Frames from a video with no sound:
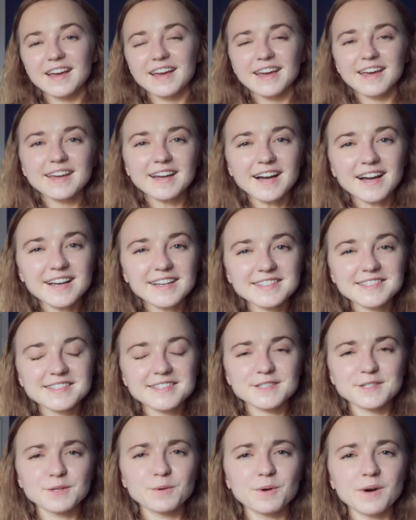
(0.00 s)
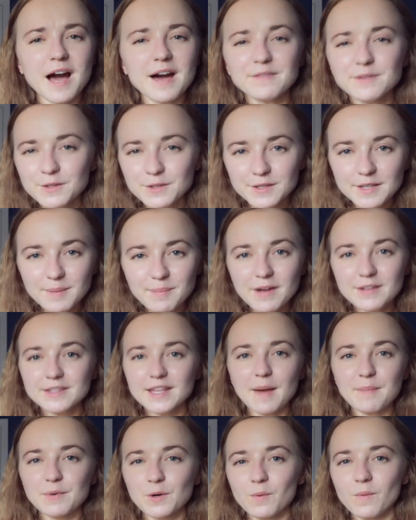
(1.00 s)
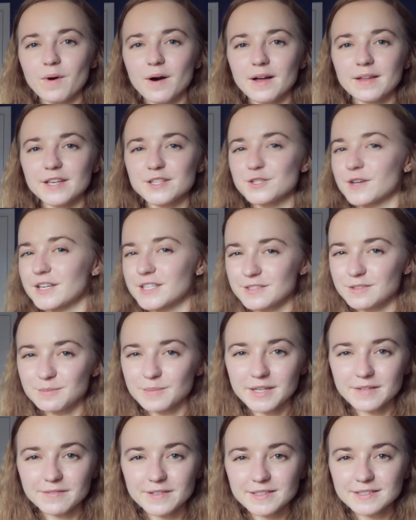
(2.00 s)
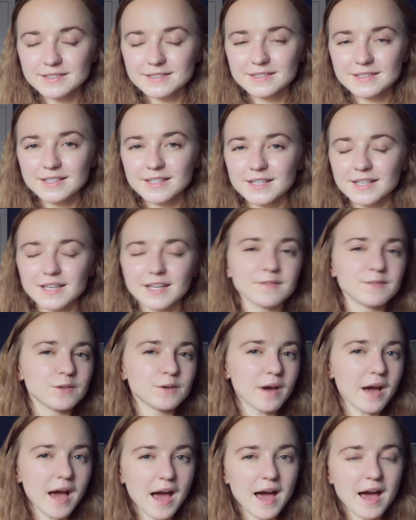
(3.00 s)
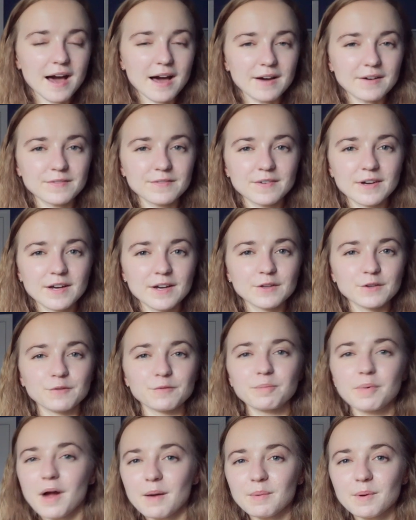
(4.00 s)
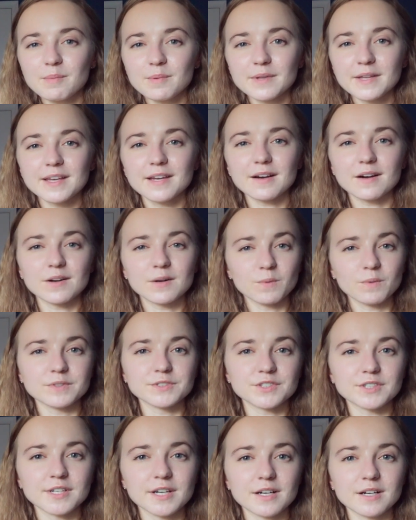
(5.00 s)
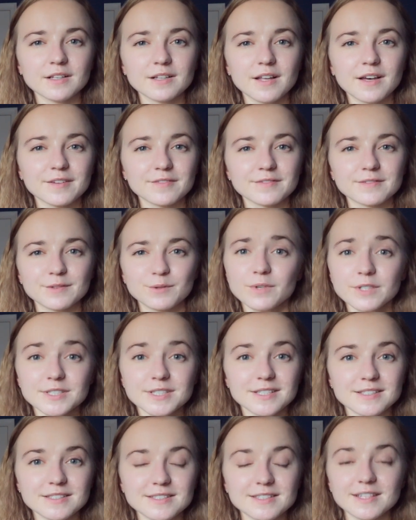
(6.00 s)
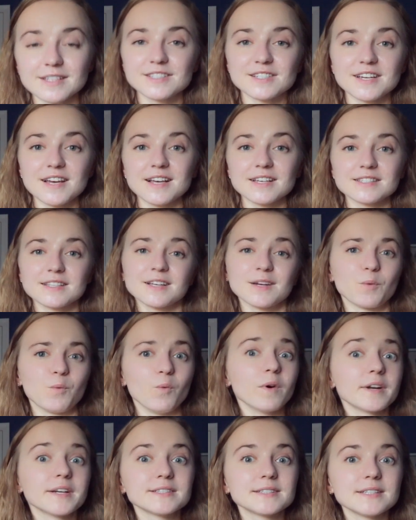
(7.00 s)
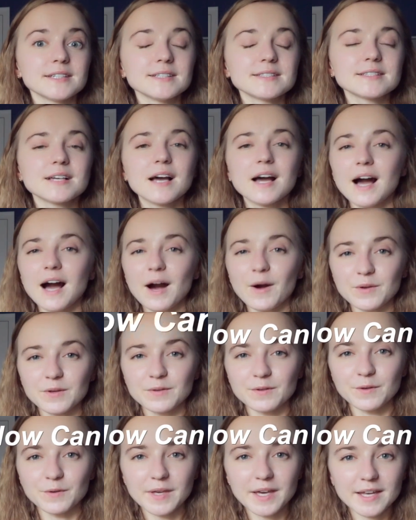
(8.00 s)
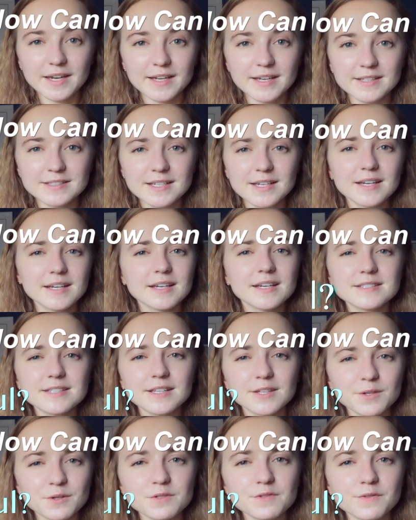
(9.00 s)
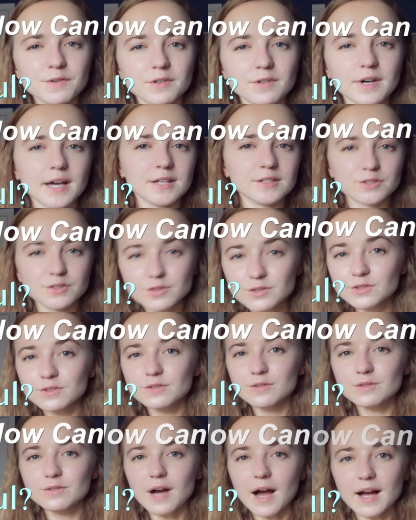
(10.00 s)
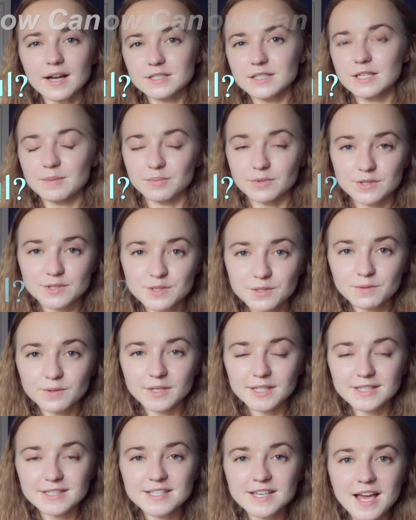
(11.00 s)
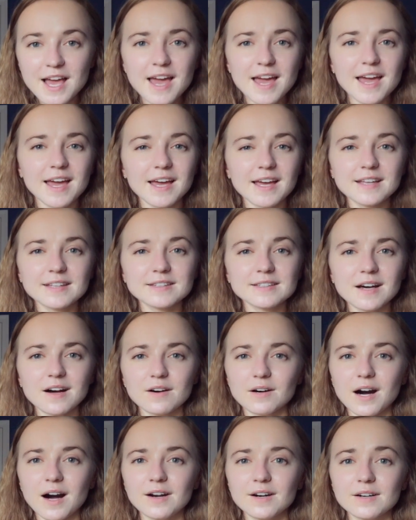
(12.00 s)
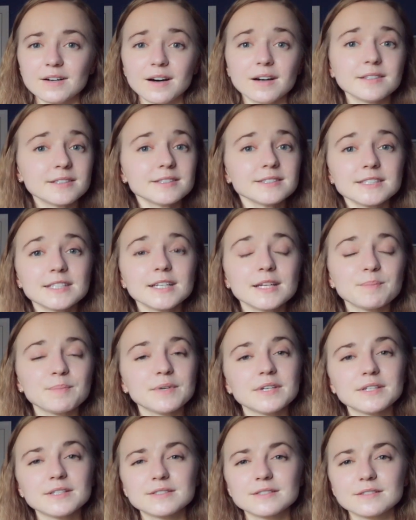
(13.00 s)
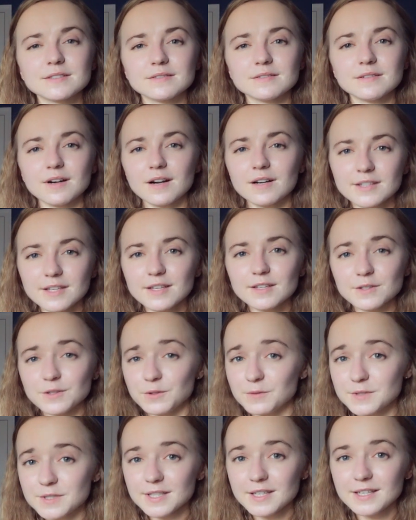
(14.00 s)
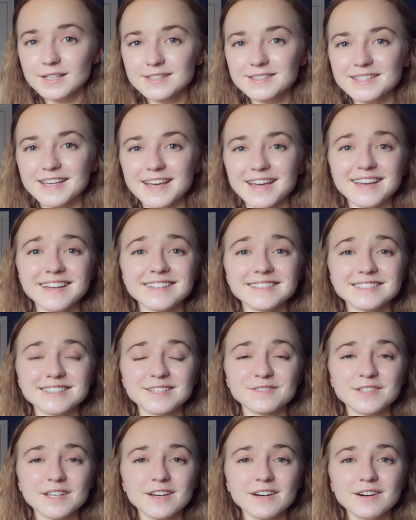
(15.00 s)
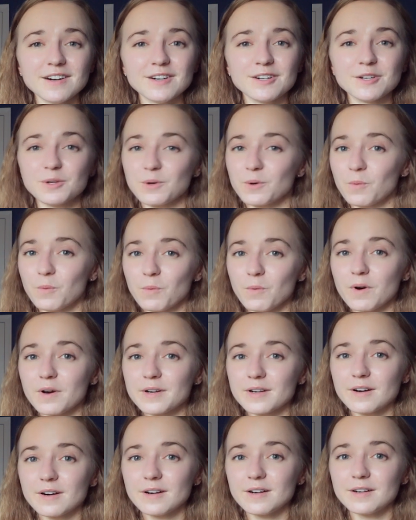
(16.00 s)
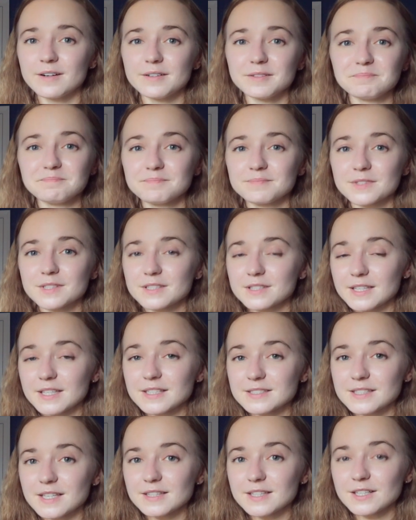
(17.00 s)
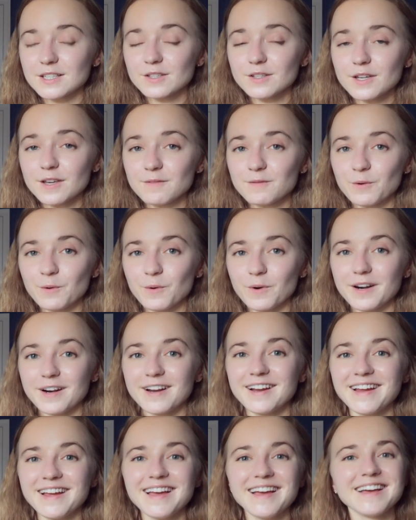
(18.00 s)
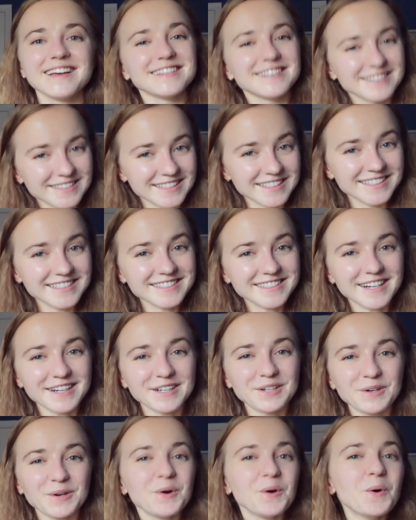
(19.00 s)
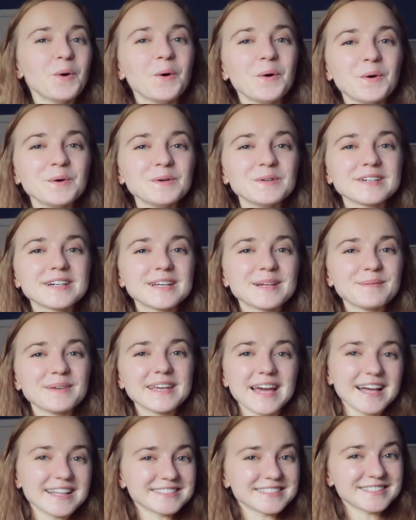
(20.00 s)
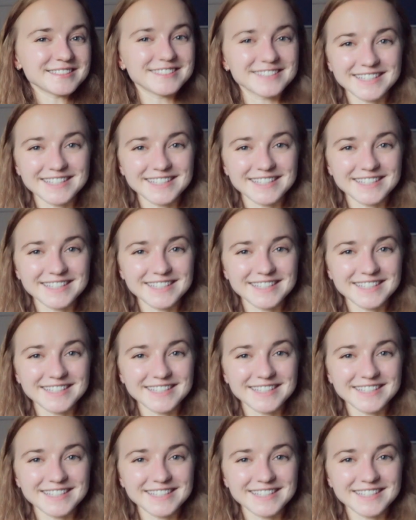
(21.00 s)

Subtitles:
Hey guys, so have you heard about Capital One educational benefits? If you have, you probably are wondering a lot of questions such as what is it? How can you get it? Is it useful and should you actually pursue it? And are other TDPs, are they using it? And if they are, what are things that they're looking for? These are all going to be answered